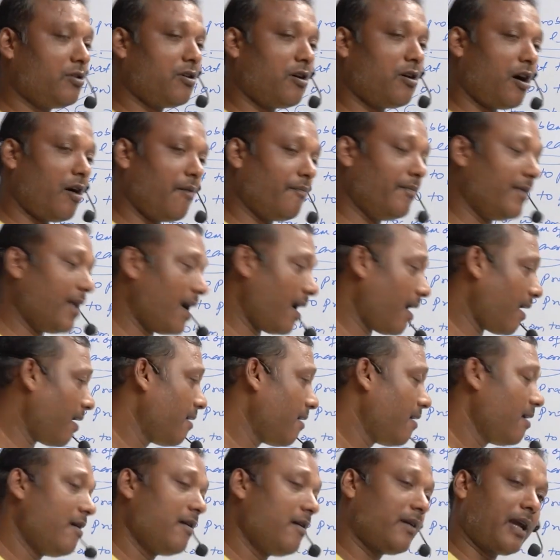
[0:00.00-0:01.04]
of the
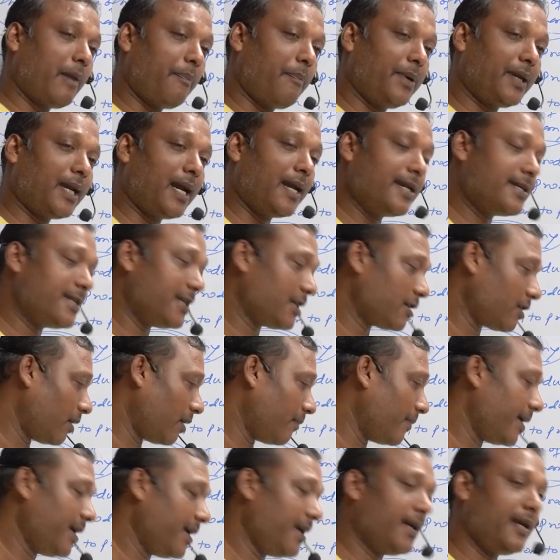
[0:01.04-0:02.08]
capitalist
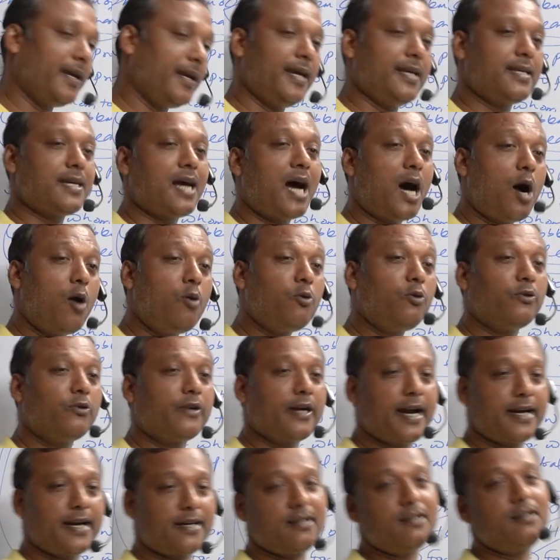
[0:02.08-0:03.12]
economy is how to
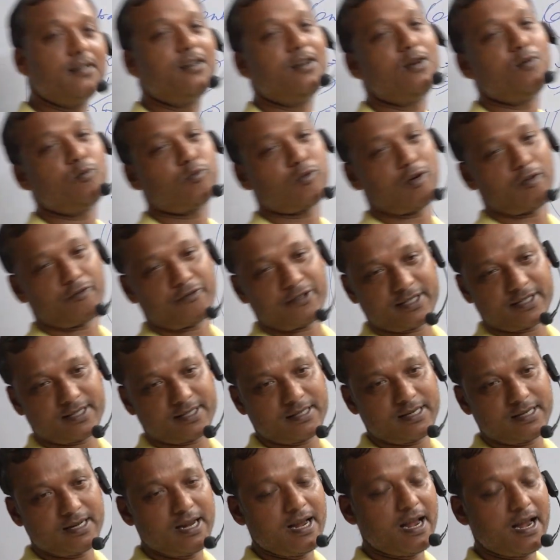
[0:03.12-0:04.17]
get
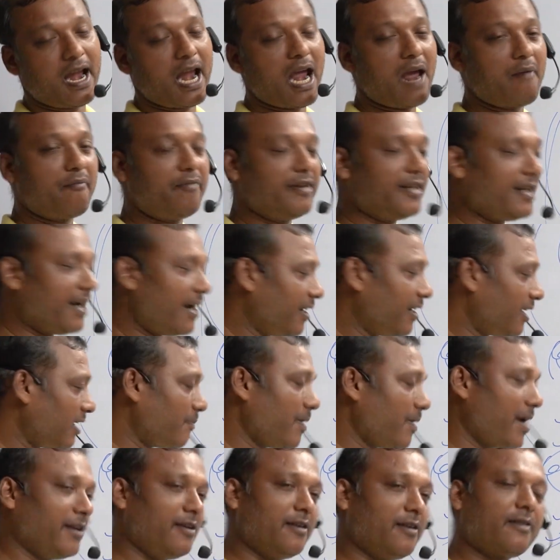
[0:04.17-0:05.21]
profits. Every
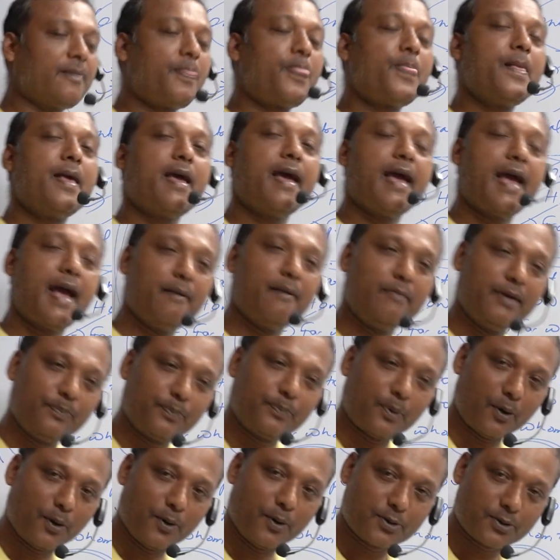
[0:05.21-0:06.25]
entrepreneur, every
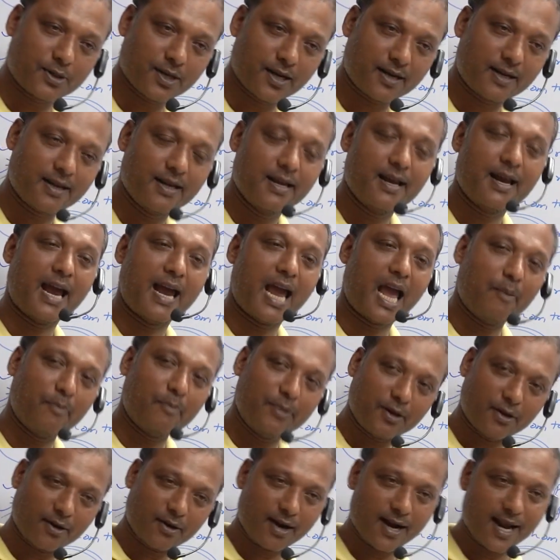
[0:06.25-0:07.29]
producer,
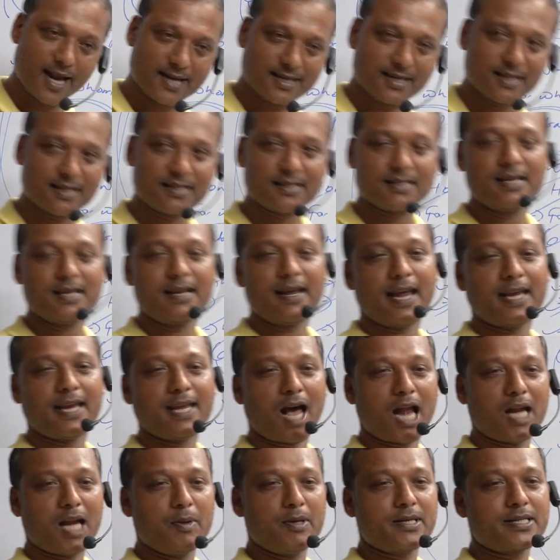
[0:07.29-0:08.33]
every organization is
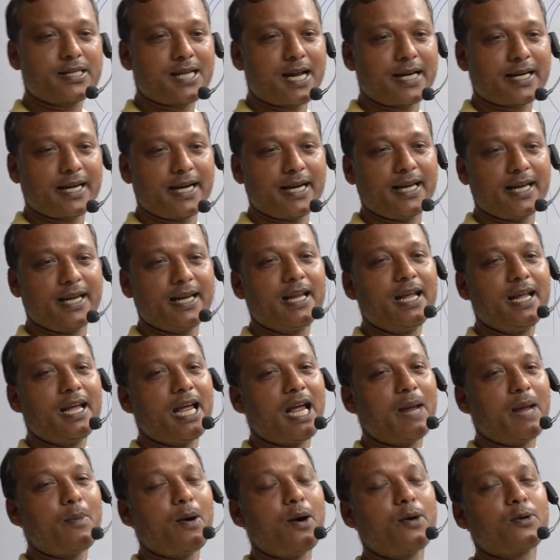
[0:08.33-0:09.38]
always targeting
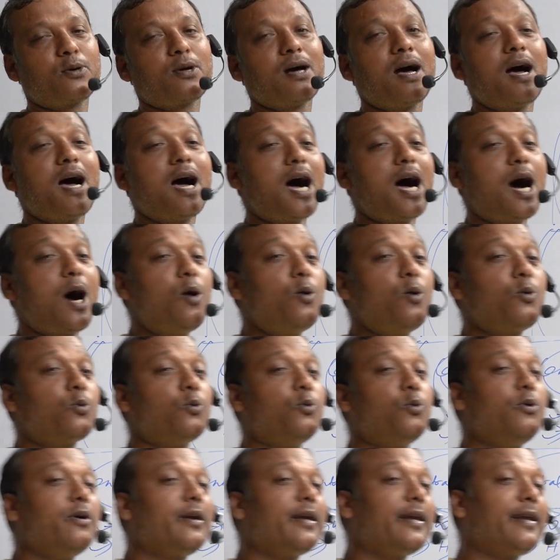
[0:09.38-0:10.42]
about how
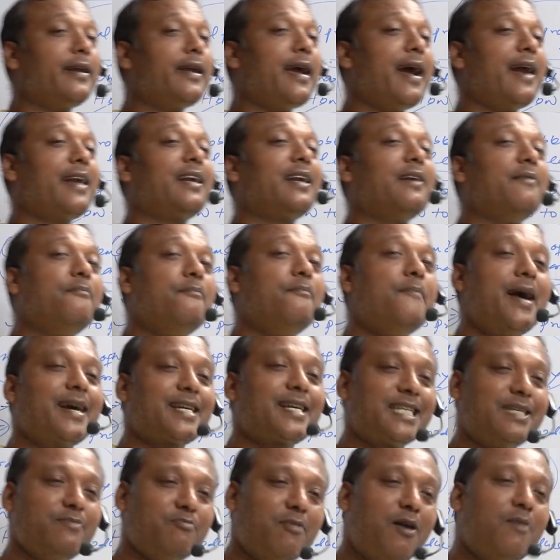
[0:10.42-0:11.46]
to get
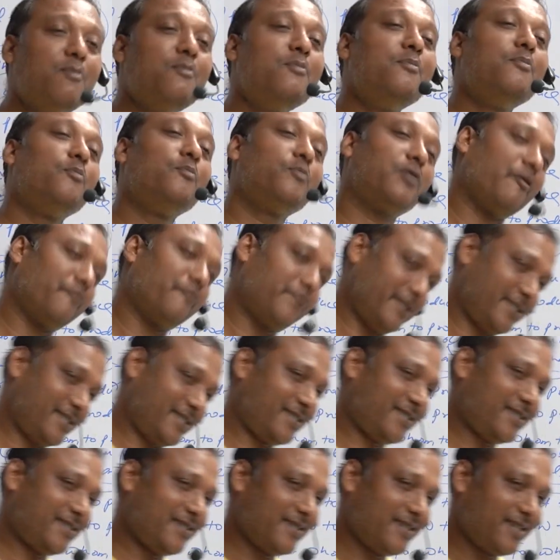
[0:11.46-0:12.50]
maximum
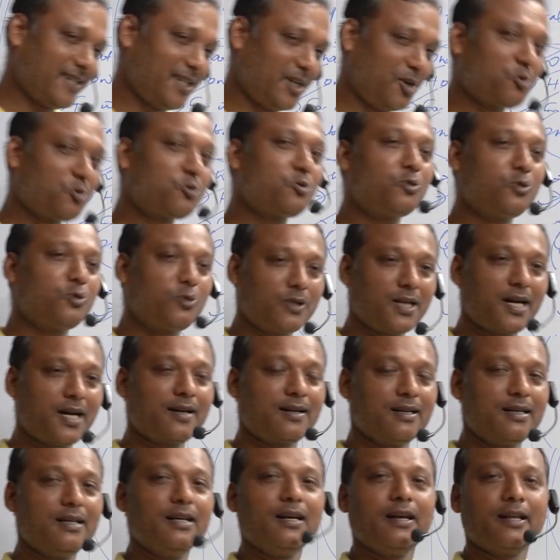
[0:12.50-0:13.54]
profits. You should know that
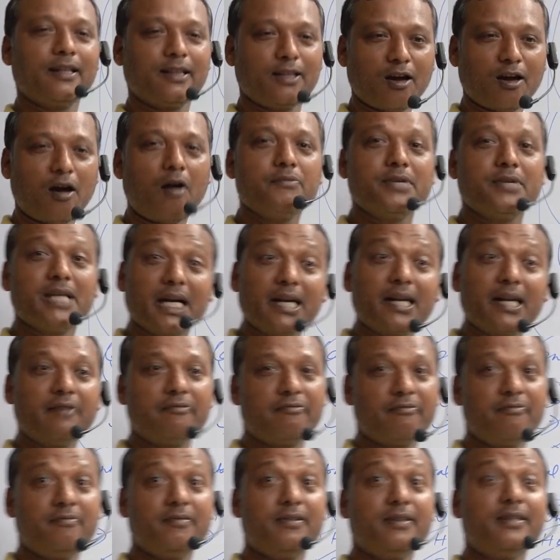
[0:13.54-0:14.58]
the objective,
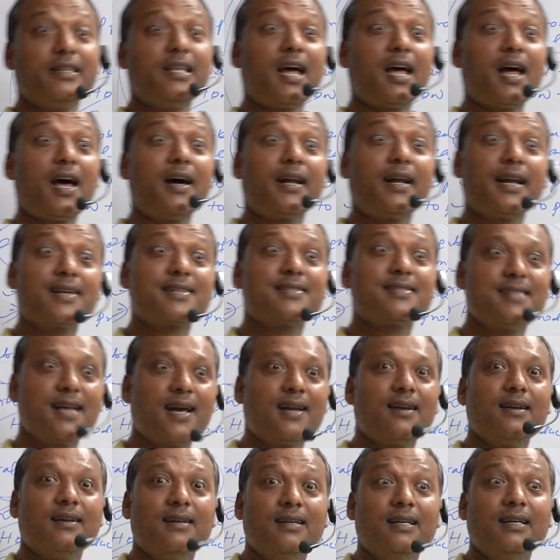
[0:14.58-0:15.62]
the
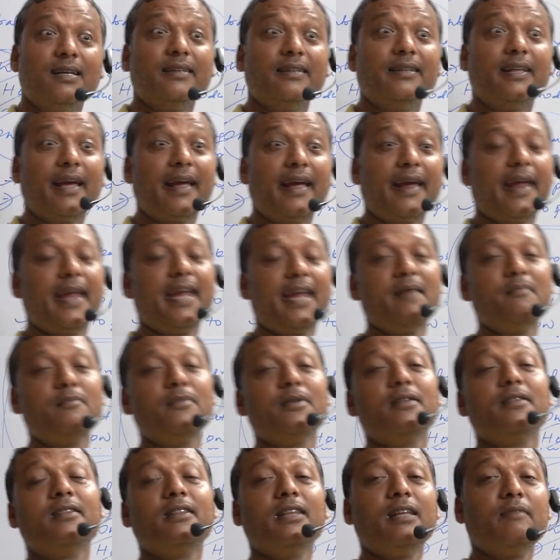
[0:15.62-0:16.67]
rationale, the aim,
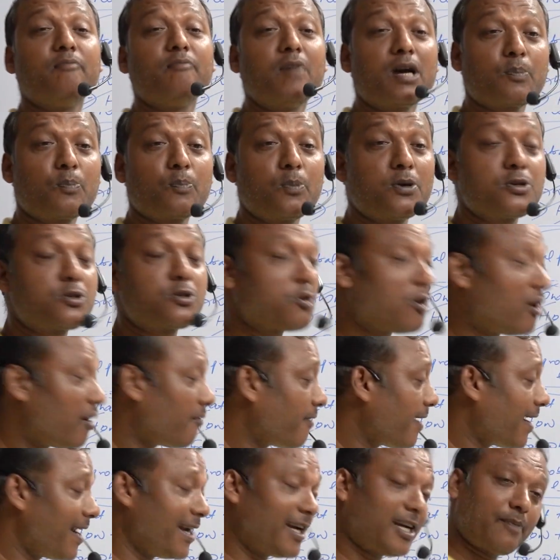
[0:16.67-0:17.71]
the purpose of
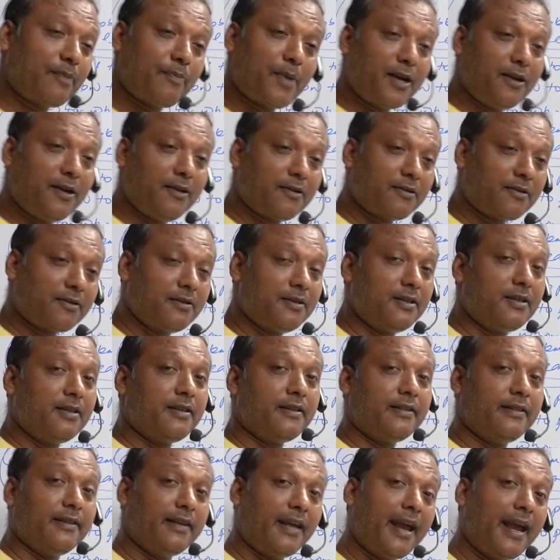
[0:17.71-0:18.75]
an entrepreneur,
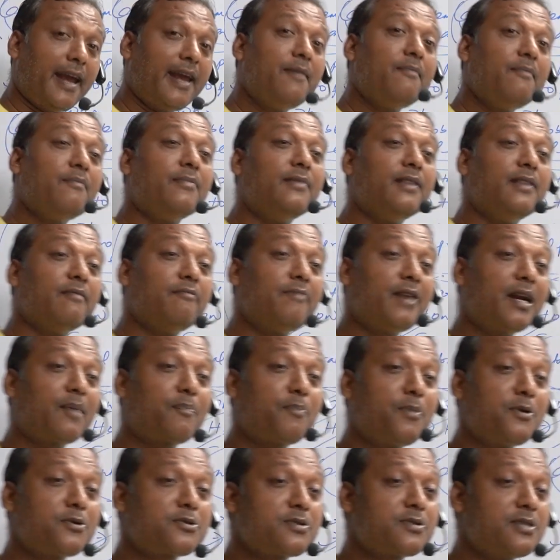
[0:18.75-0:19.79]
the aim, the
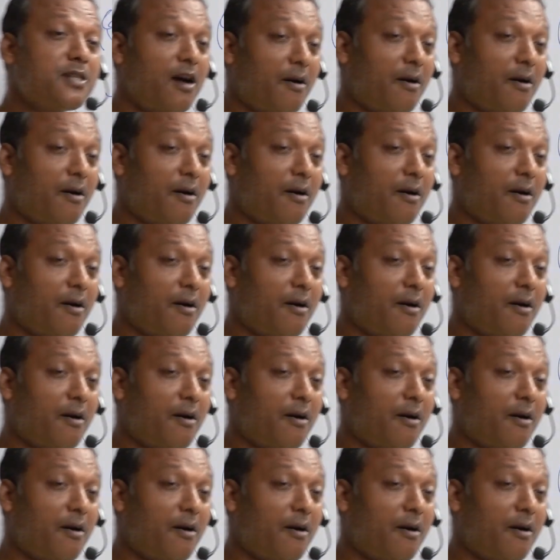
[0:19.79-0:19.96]
purpose, the